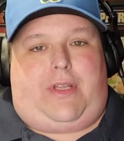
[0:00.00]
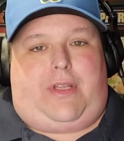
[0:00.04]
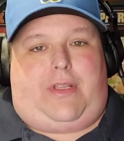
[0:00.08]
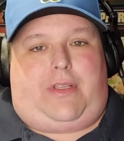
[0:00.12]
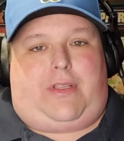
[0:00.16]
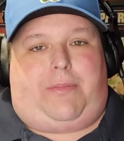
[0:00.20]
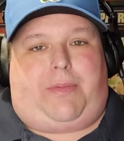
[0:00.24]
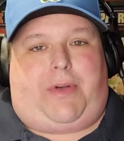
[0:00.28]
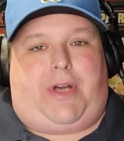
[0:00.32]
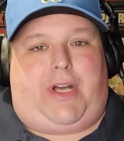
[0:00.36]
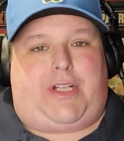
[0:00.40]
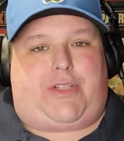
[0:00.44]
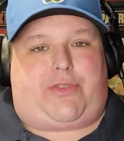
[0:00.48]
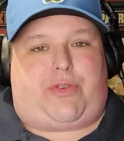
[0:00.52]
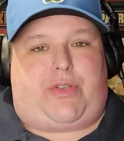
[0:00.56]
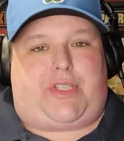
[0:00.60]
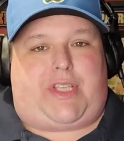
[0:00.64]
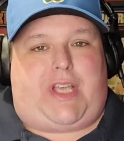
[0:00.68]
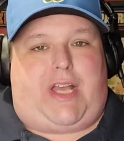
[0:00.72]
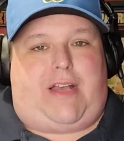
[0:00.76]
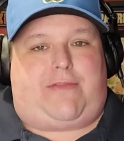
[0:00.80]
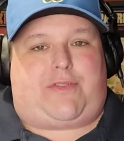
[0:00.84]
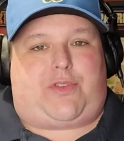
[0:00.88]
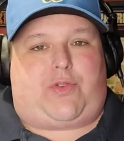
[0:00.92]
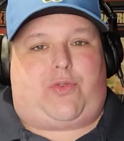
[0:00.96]
The Padres
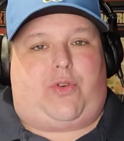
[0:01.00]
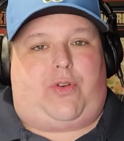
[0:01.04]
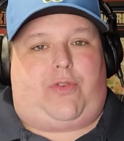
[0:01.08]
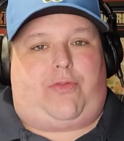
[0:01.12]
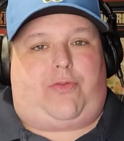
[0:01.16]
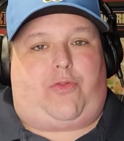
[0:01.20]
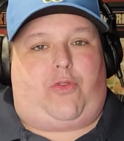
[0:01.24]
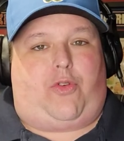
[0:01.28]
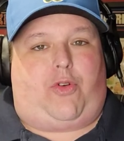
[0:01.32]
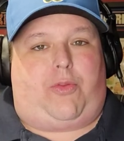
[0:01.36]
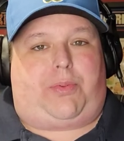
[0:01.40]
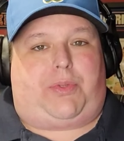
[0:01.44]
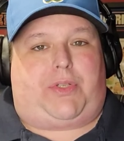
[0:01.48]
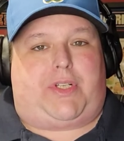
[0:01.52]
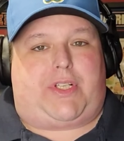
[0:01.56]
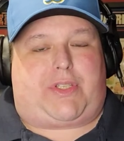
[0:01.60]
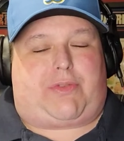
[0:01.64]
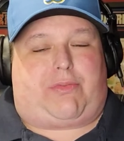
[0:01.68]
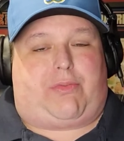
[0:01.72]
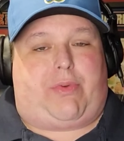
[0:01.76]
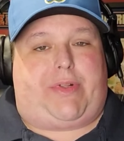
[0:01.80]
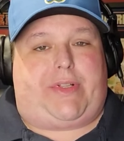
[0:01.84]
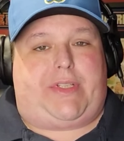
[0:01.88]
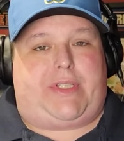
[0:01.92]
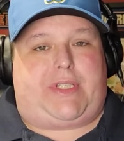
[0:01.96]
have scored four plus
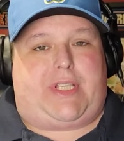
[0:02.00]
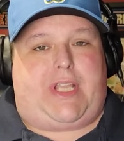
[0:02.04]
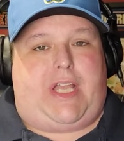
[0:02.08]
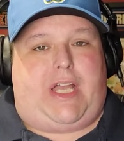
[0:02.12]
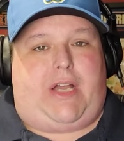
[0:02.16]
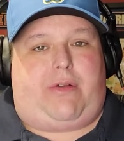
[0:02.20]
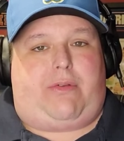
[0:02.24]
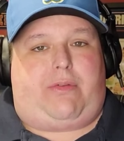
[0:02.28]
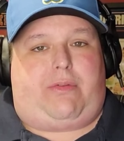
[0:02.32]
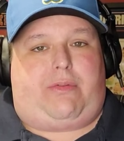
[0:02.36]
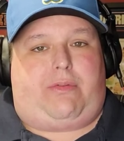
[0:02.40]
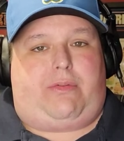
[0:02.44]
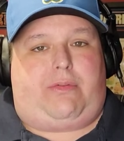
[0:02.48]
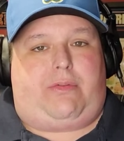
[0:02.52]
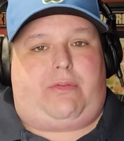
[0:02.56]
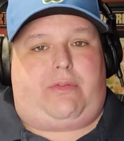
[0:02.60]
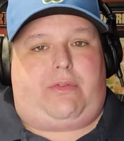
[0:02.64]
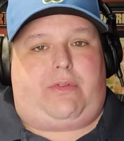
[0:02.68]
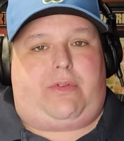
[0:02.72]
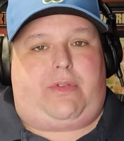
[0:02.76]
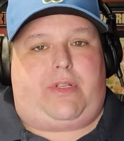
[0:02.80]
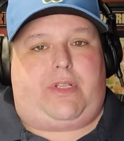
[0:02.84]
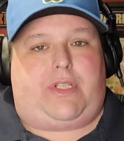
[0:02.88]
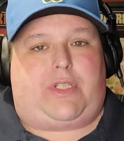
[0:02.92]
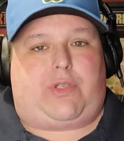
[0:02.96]
runs now
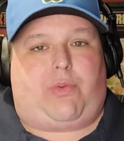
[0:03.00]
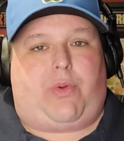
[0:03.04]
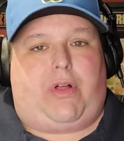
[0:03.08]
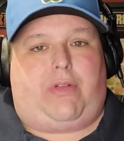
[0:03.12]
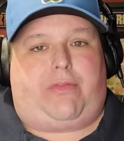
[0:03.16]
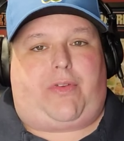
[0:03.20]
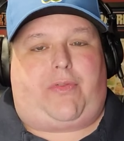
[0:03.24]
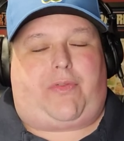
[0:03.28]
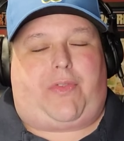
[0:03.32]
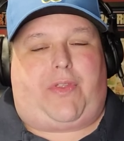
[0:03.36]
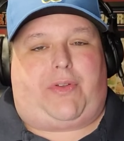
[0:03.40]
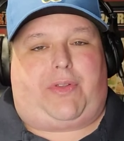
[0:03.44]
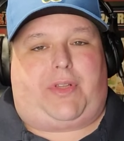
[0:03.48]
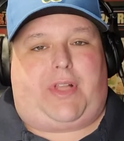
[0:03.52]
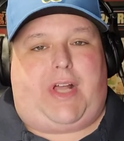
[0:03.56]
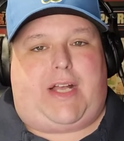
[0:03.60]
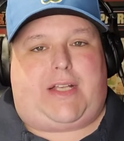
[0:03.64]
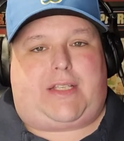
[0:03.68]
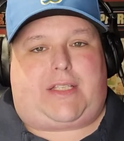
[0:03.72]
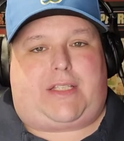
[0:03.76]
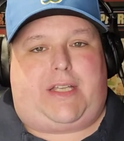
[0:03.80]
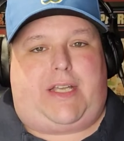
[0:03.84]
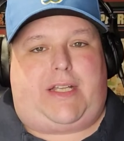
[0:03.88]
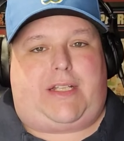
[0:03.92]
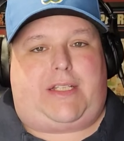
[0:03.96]
in 12 of their
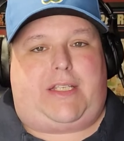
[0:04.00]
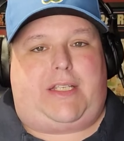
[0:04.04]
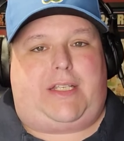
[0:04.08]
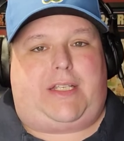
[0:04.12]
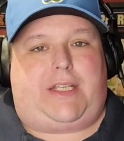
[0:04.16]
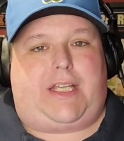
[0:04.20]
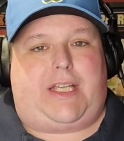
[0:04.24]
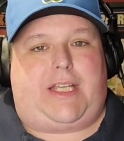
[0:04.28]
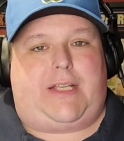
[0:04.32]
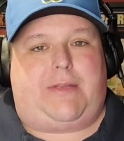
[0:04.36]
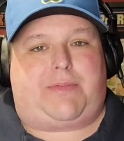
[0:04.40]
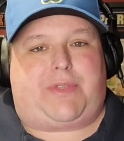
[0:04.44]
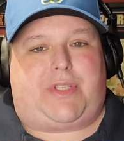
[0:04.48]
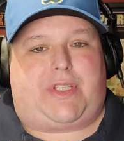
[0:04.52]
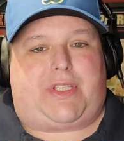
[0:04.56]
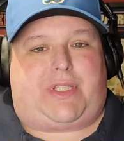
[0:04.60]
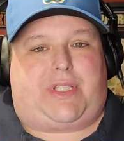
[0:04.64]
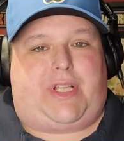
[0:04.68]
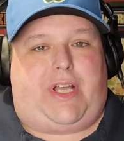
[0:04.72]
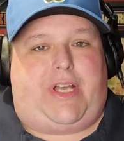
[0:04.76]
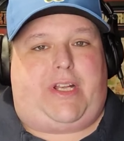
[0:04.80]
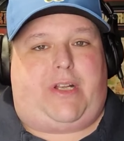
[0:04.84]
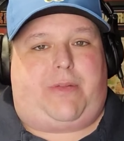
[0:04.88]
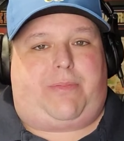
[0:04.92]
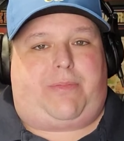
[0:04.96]
last 19 games. This
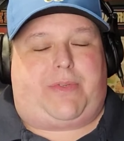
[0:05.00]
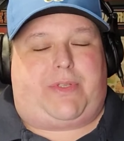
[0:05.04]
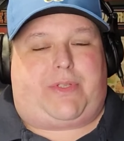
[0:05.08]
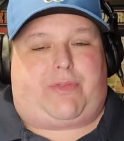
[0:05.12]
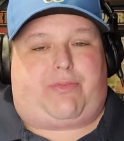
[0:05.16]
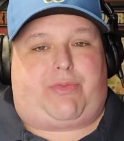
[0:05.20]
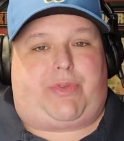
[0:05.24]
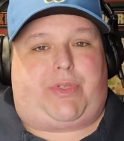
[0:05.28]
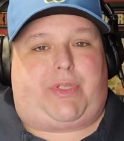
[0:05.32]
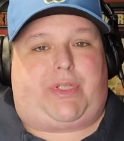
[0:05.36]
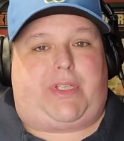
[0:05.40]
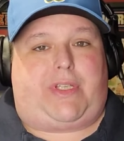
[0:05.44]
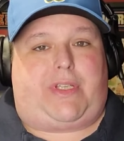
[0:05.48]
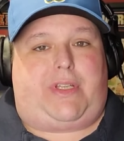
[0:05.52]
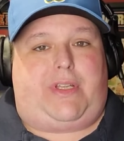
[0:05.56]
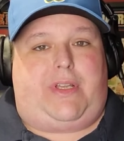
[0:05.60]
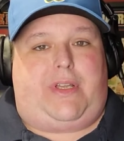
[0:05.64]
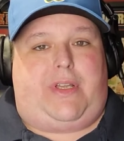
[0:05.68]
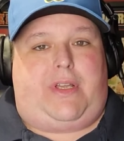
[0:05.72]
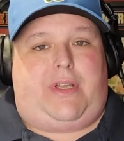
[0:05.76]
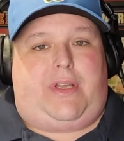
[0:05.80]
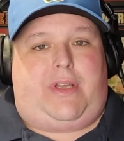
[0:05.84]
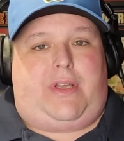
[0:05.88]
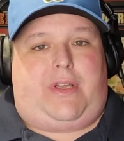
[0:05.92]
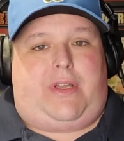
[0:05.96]
lineup has really
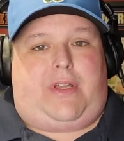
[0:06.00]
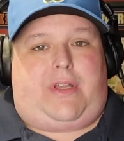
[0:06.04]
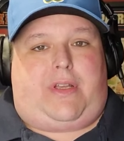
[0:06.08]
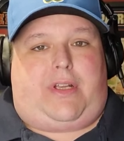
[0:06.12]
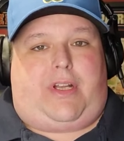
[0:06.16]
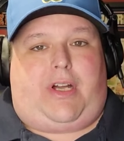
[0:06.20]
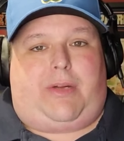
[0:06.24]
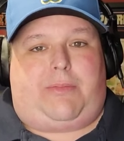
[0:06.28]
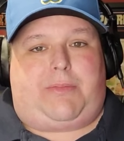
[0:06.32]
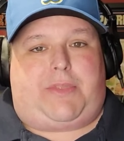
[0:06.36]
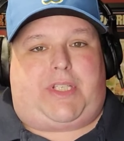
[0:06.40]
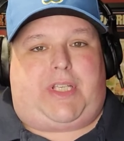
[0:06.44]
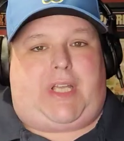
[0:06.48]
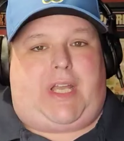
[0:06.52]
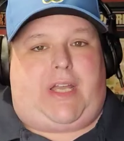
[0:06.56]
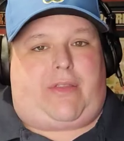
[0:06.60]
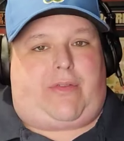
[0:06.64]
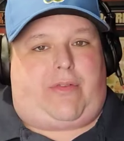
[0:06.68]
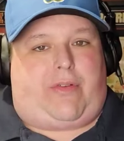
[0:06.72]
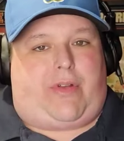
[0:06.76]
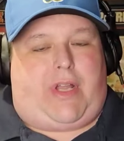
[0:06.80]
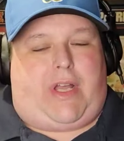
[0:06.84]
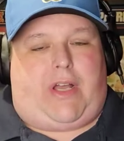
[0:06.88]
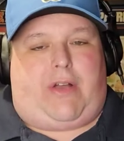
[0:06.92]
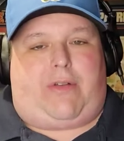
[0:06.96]
come
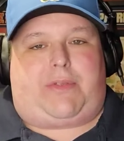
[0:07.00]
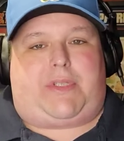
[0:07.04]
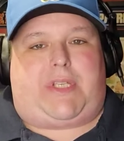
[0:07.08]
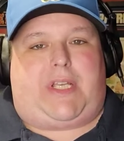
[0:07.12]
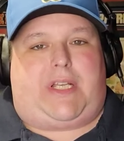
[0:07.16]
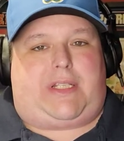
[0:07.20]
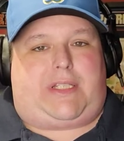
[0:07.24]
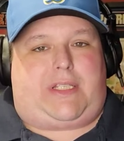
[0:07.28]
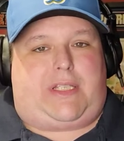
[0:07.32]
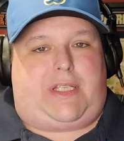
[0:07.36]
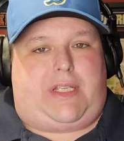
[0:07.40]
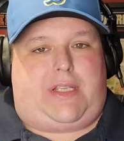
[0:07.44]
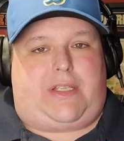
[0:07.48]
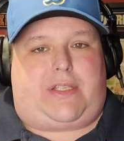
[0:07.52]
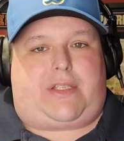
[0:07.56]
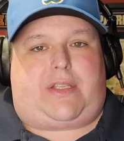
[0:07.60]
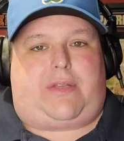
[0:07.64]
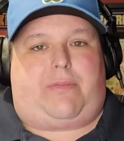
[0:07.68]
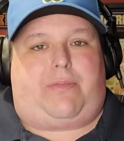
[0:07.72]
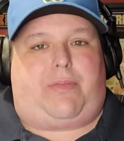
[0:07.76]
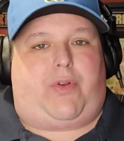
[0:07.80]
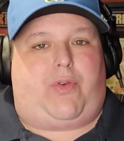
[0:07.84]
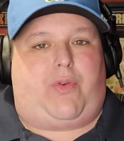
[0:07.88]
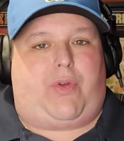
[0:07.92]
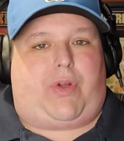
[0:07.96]
together now. Tatis
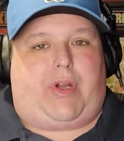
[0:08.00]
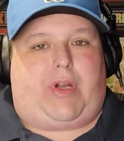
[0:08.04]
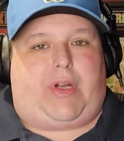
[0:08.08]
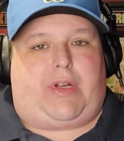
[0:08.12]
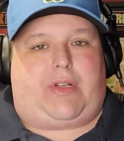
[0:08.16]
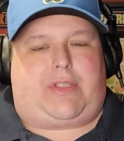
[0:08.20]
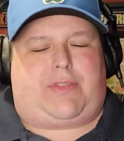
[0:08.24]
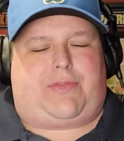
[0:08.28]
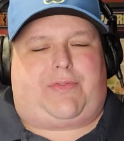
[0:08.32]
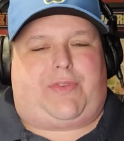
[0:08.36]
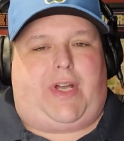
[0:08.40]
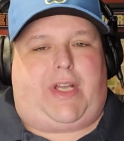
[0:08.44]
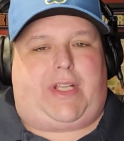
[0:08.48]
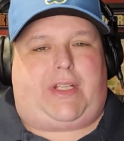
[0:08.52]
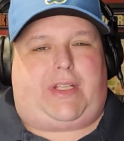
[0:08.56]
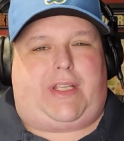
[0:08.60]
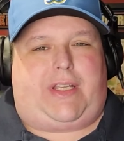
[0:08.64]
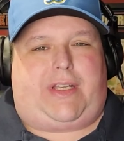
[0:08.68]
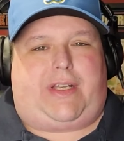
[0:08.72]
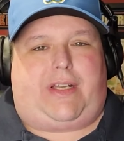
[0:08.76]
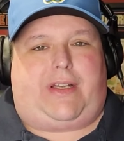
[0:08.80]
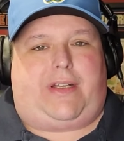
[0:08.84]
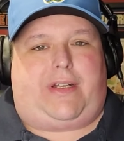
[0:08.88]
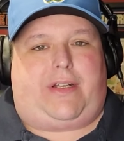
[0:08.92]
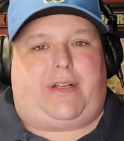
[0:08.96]
and Bogaerts finally
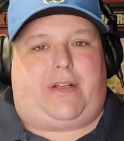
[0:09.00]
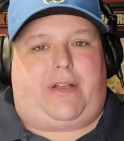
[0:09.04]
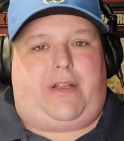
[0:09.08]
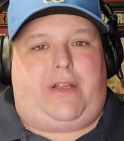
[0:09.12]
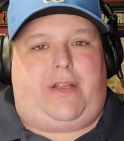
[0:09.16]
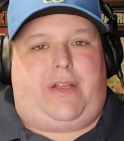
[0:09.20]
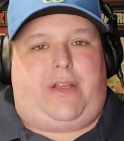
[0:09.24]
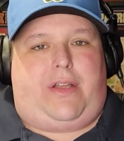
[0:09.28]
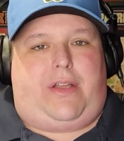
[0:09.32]
kind of